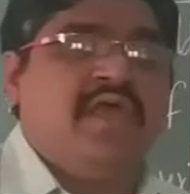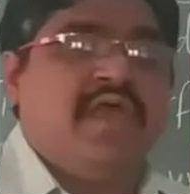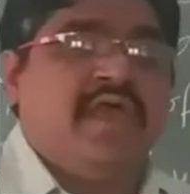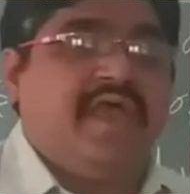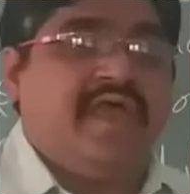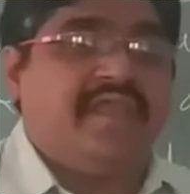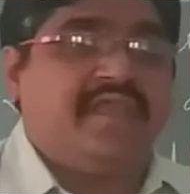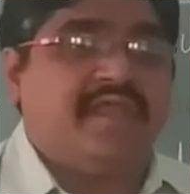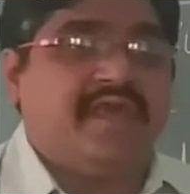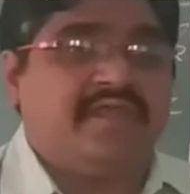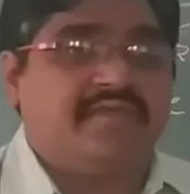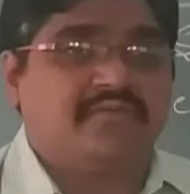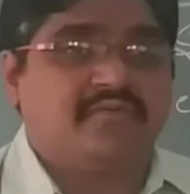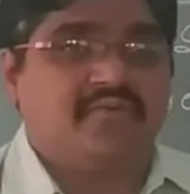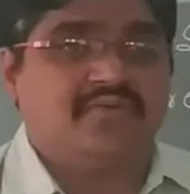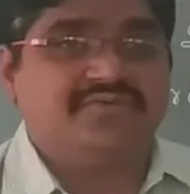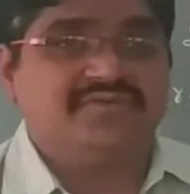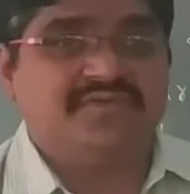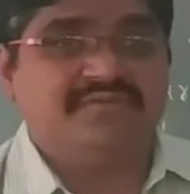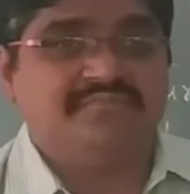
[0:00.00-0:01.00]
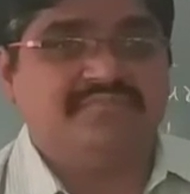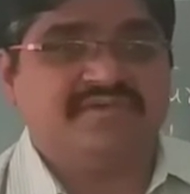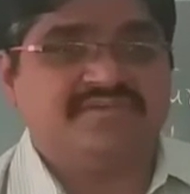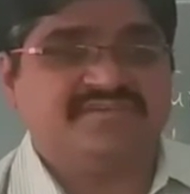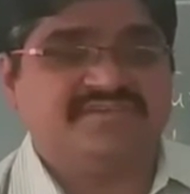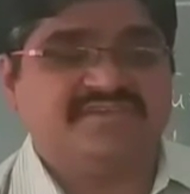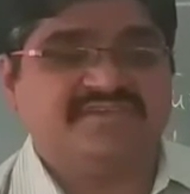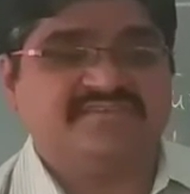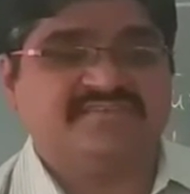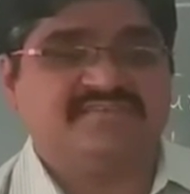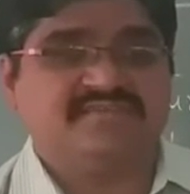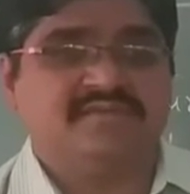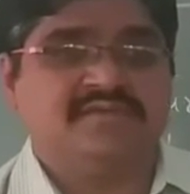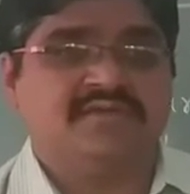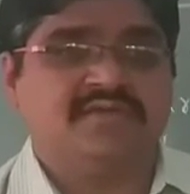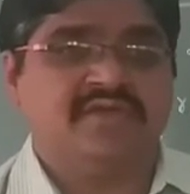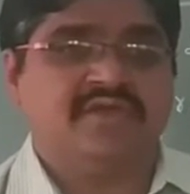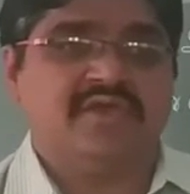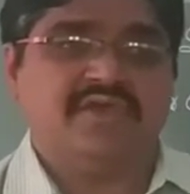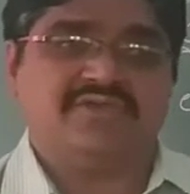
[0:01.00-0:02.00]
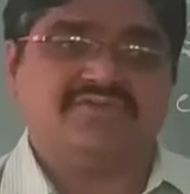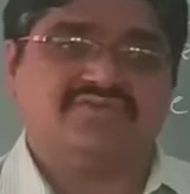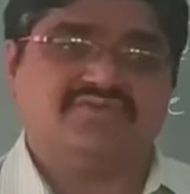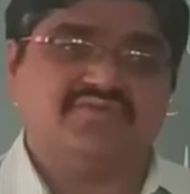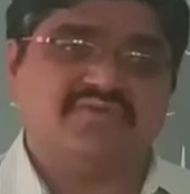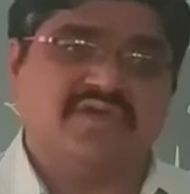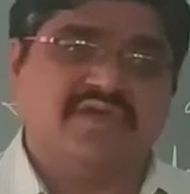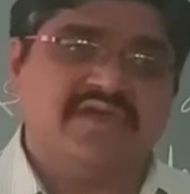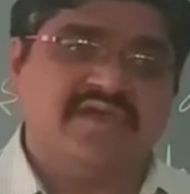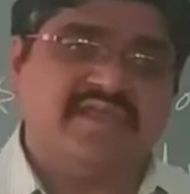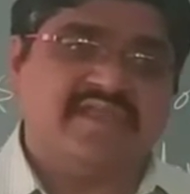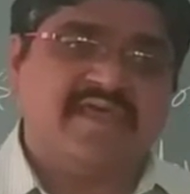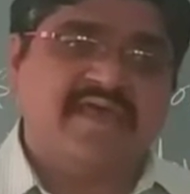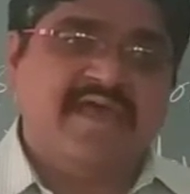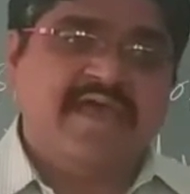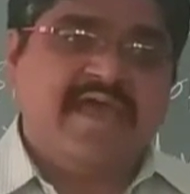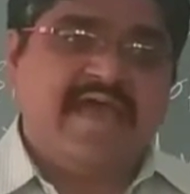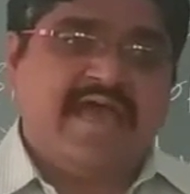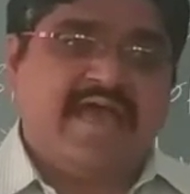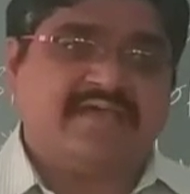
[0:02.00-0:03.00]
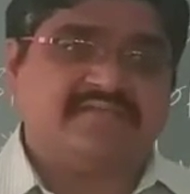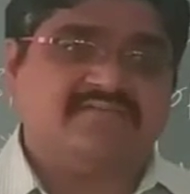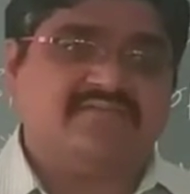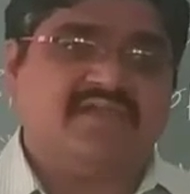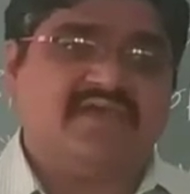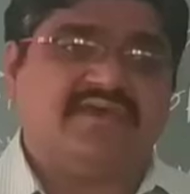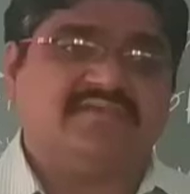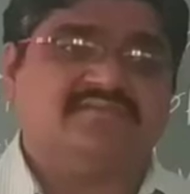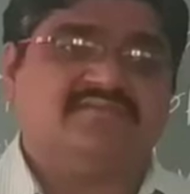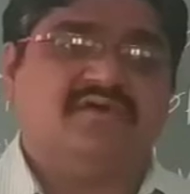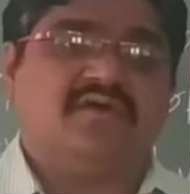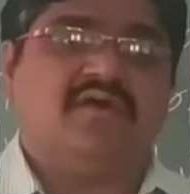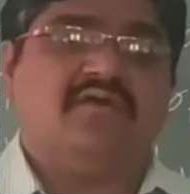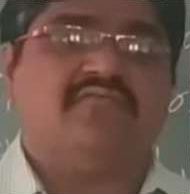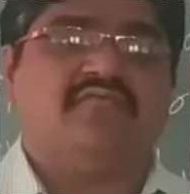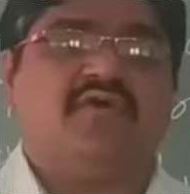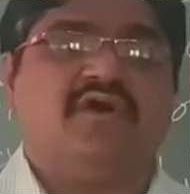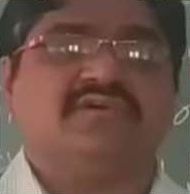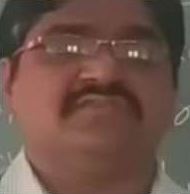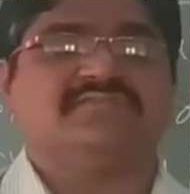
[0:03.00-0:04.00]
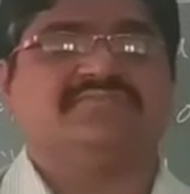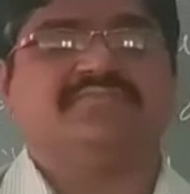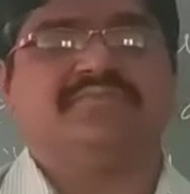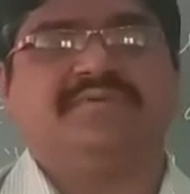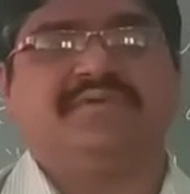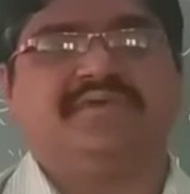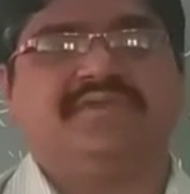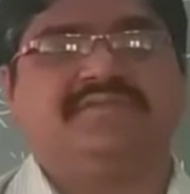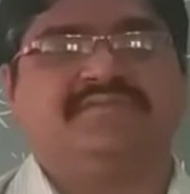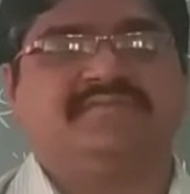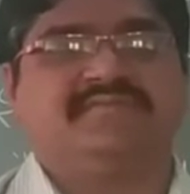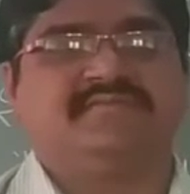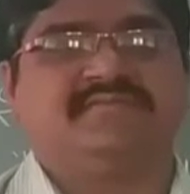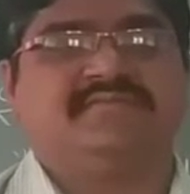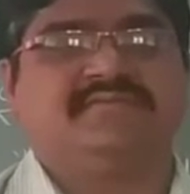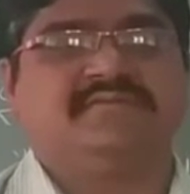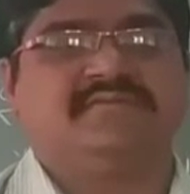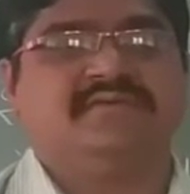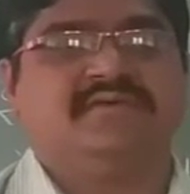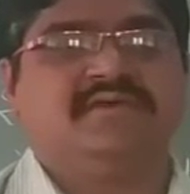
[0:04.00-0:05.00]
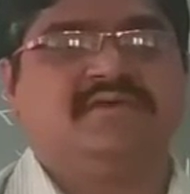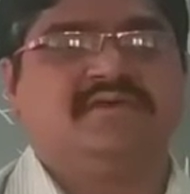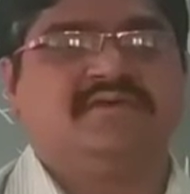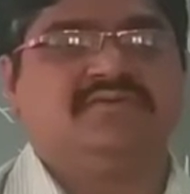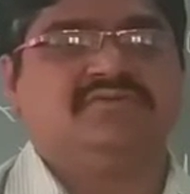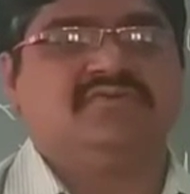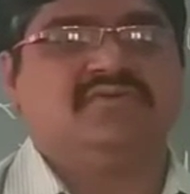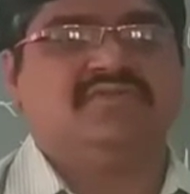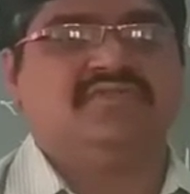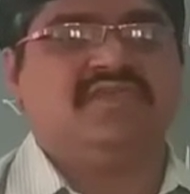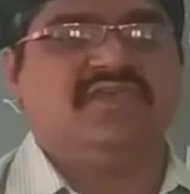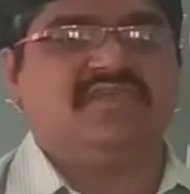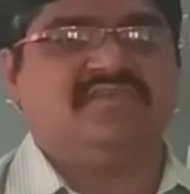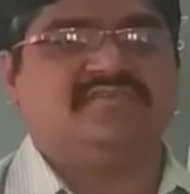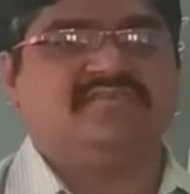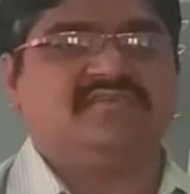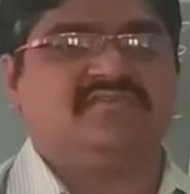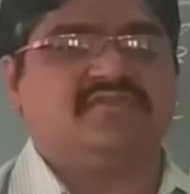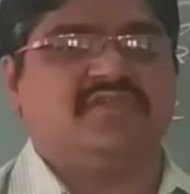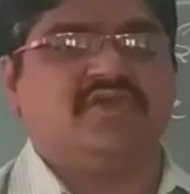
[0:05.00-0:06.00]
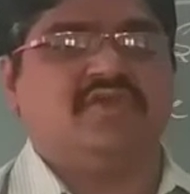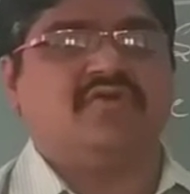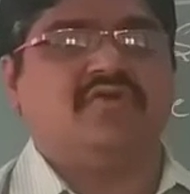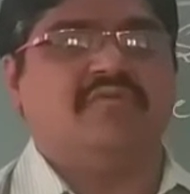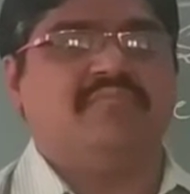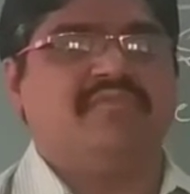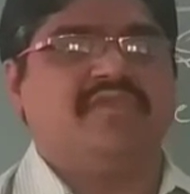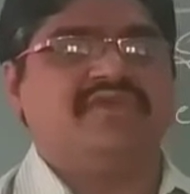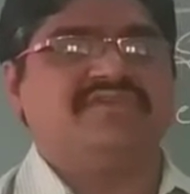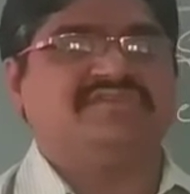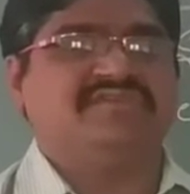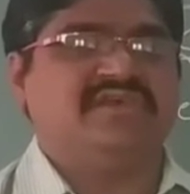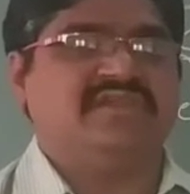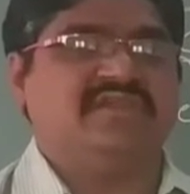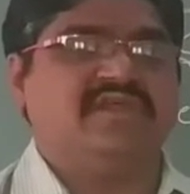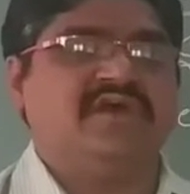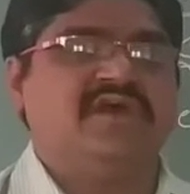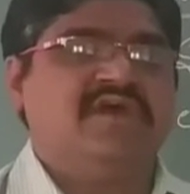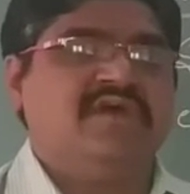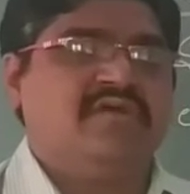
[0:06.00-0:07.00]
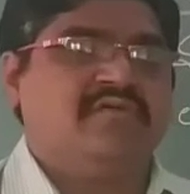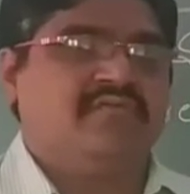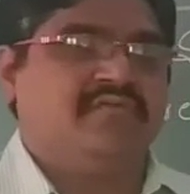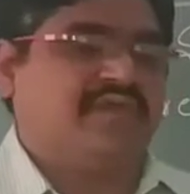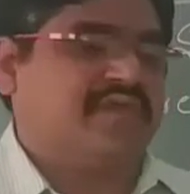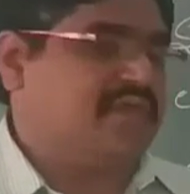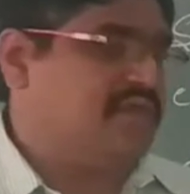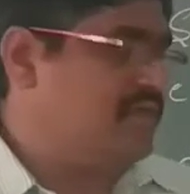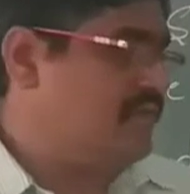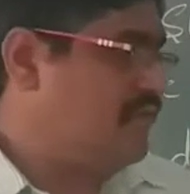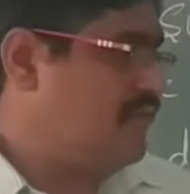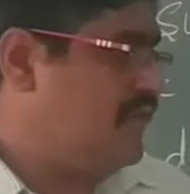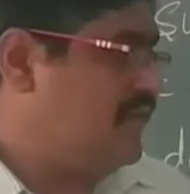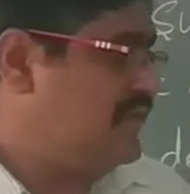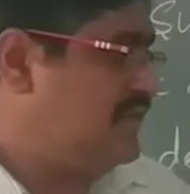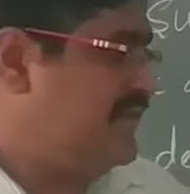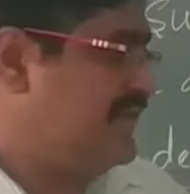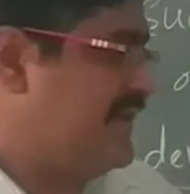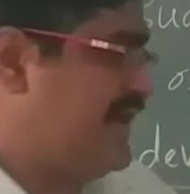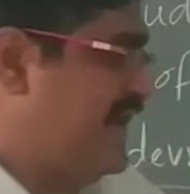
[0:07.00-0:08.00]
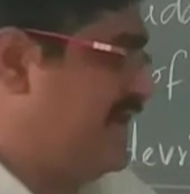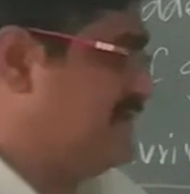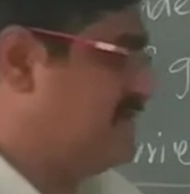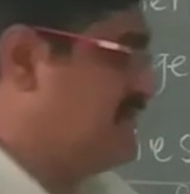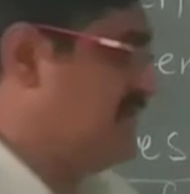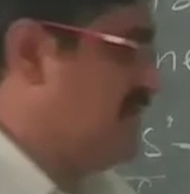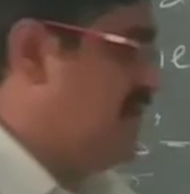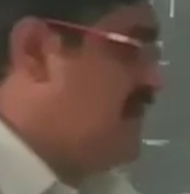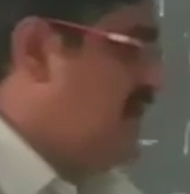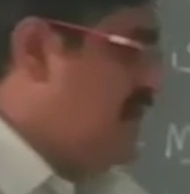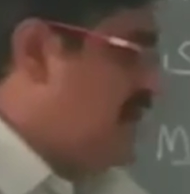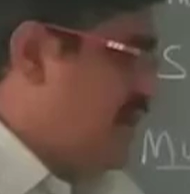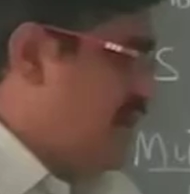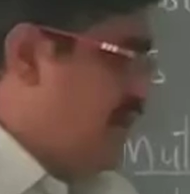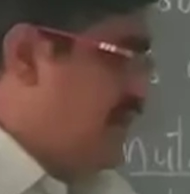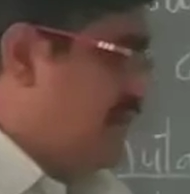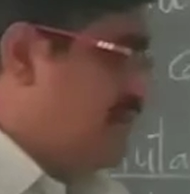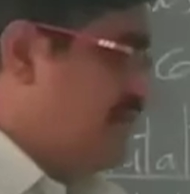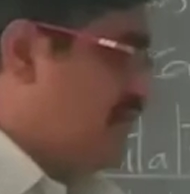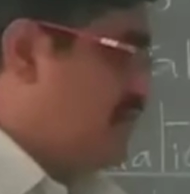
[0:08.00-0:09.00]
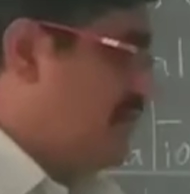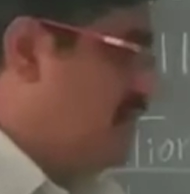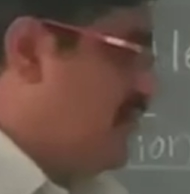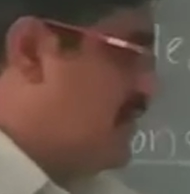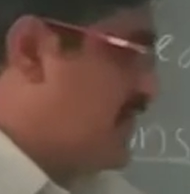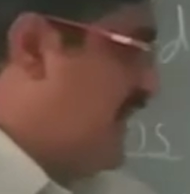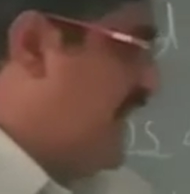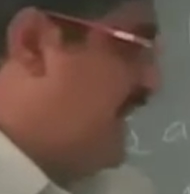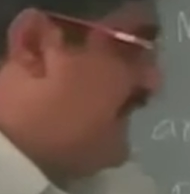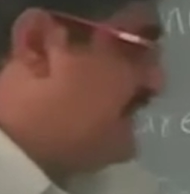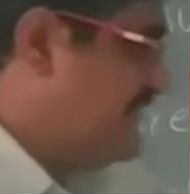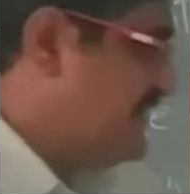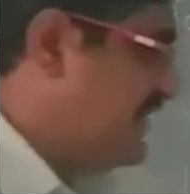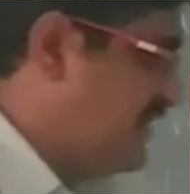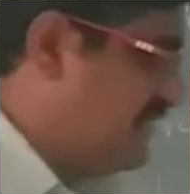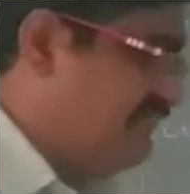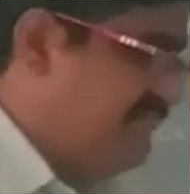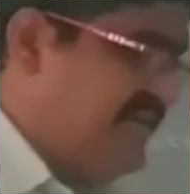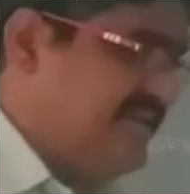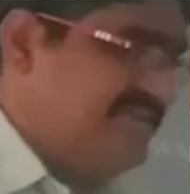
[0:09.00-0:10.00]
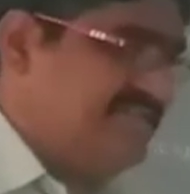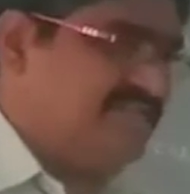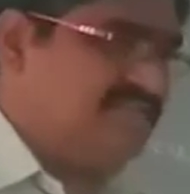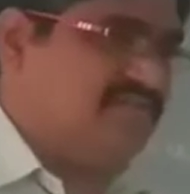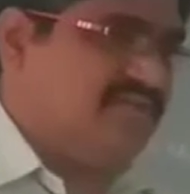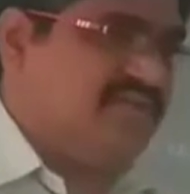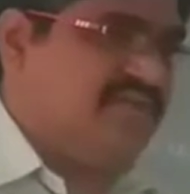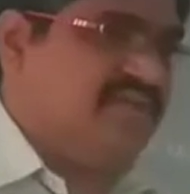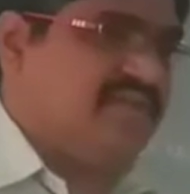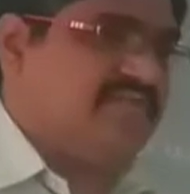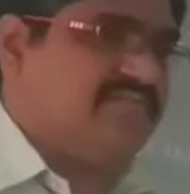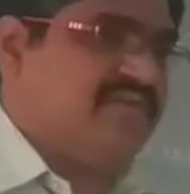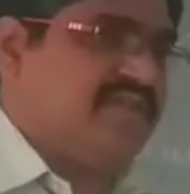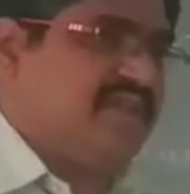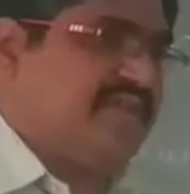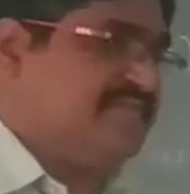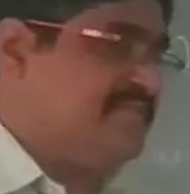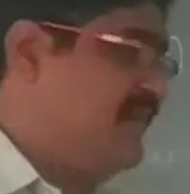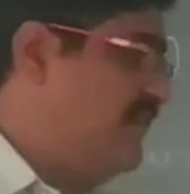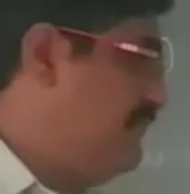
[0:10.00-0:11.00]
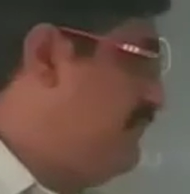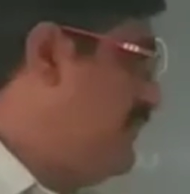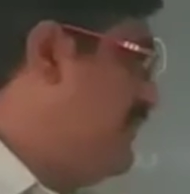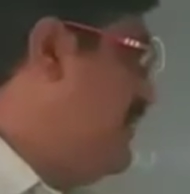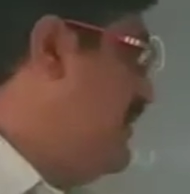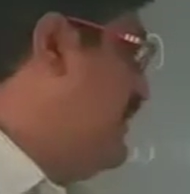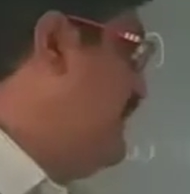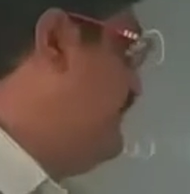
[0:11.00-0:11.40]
a nitrogen bases, a sugar, as well as a phosphates. So these three combination we can call that as a nucleotide sequence. So here for example,